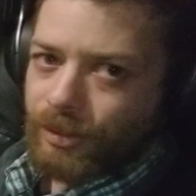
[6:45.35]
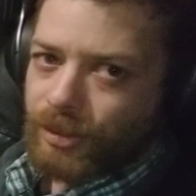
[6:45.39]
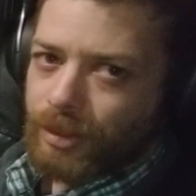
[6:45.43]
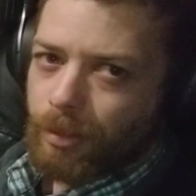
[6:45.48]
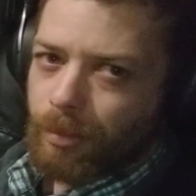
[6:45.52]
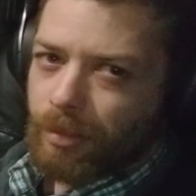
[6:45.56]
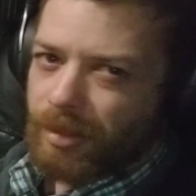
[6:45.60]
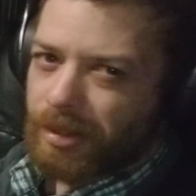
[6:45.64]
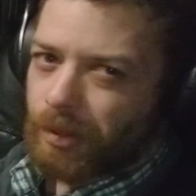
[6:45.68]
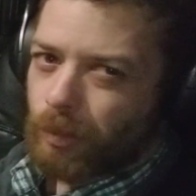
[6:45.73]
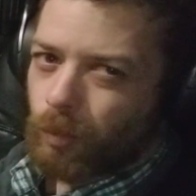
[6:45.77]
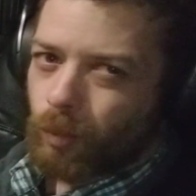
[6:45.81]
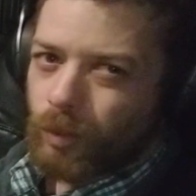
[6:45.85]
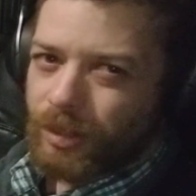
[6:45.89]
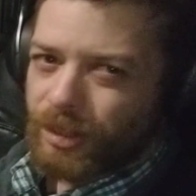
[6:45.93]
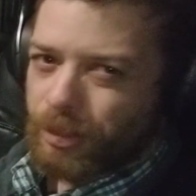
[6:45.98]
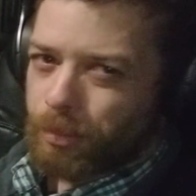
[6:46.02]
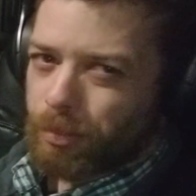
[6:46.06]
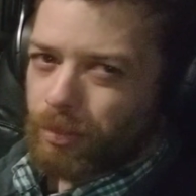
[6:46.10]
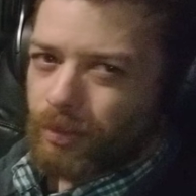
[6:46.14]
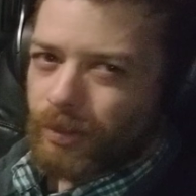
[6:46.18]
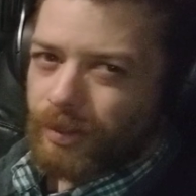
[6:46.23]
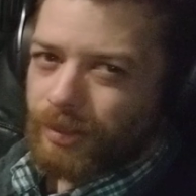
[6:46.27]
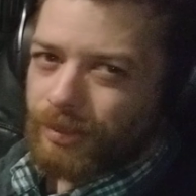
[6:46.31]
somebody
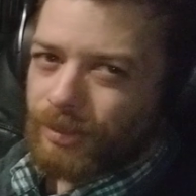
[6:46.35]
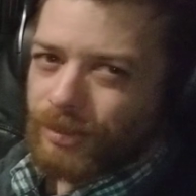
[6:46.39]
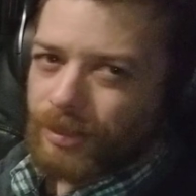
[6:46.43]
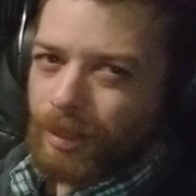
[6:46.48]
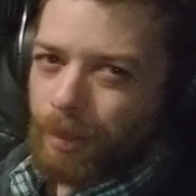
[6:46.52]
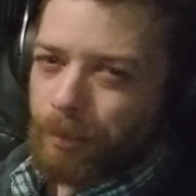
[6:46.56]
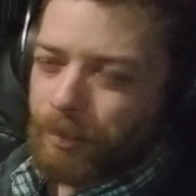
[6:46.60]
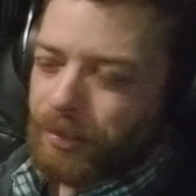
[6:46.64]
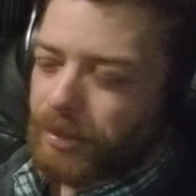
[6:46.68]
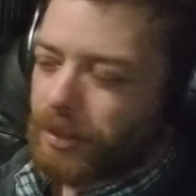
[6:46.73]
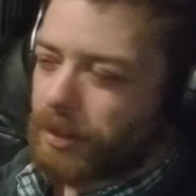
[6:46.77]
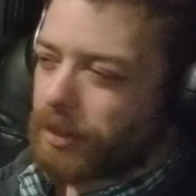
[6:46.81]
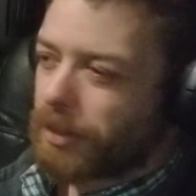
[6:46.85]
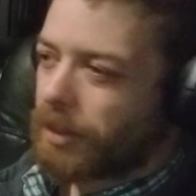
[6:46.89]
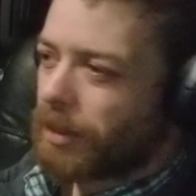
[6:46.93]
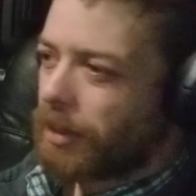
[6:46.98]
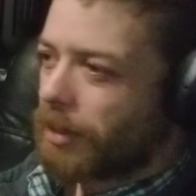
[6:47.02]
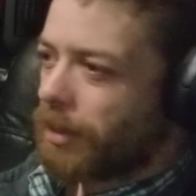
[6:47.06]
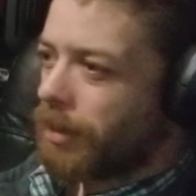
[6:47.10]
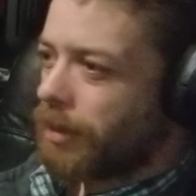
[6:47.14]
whispering something,